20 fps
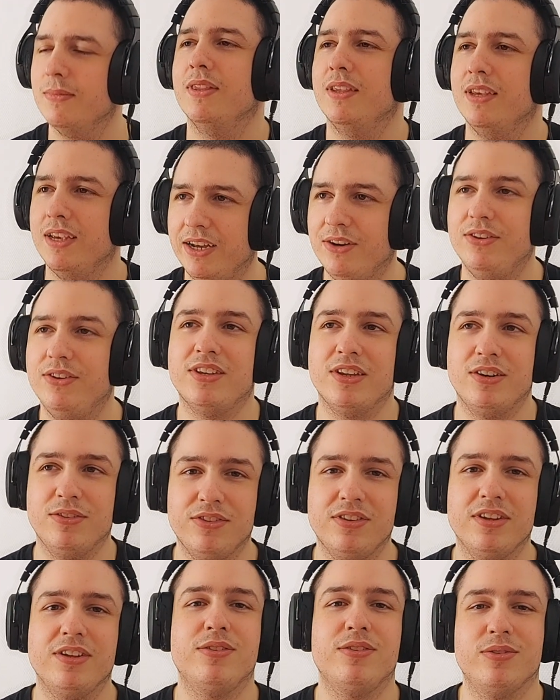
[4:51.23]
I mean, it's kind of a
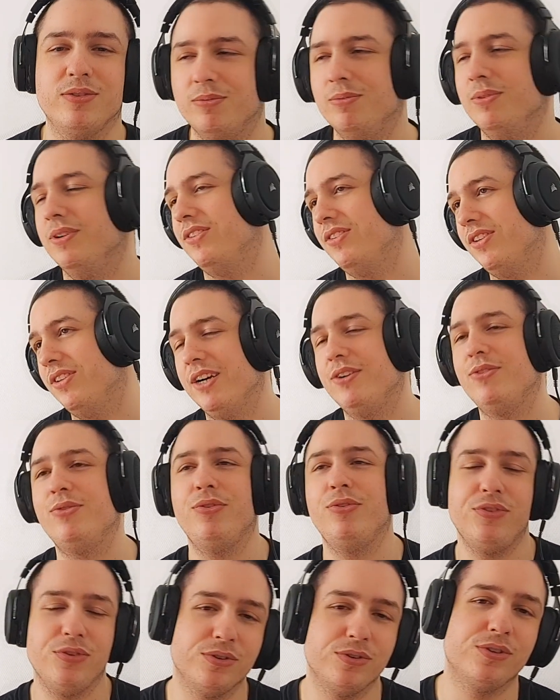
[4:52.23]
sad song, but Haku
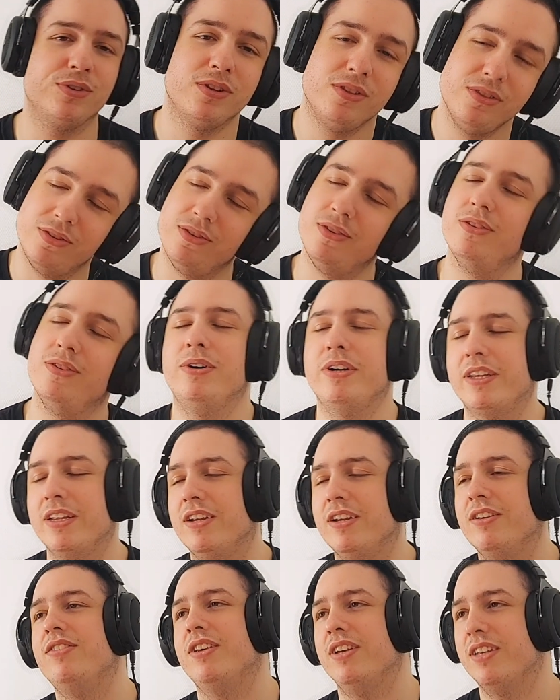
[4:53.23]
is so cute. What
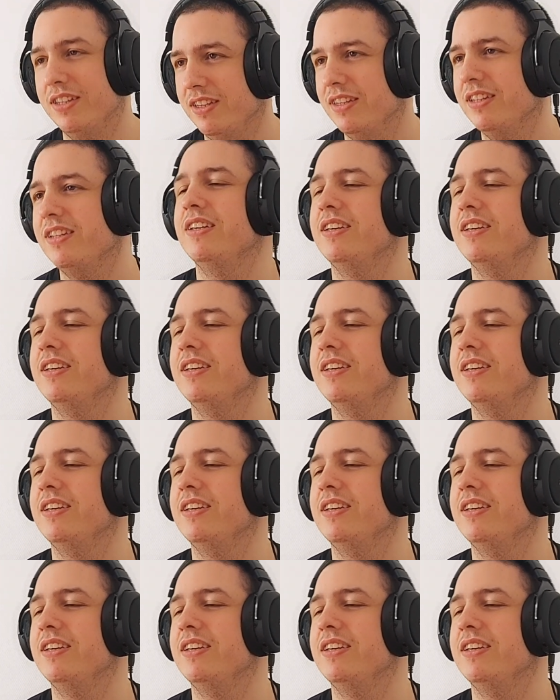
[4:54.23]
can I say?